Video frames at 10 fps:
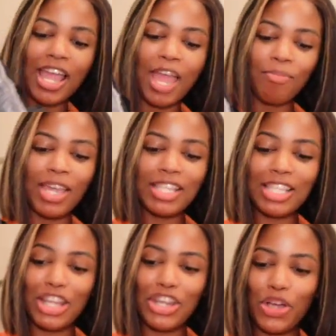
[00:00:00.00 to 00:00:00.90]
It
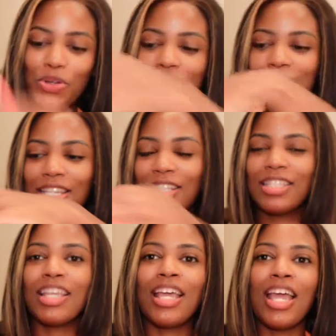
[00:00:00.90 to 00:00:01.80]
makes no
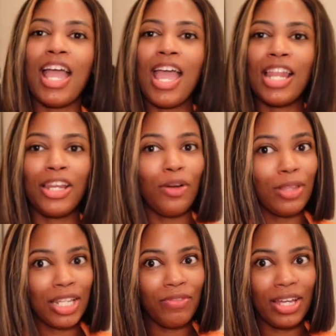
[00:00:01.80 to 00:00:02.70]
sense. And I know
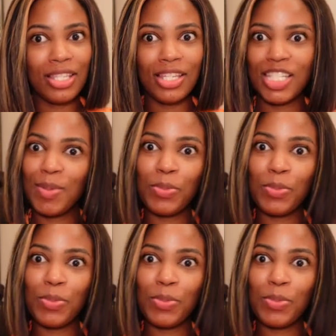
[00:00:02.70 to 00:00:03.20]
a lot of flight attendants,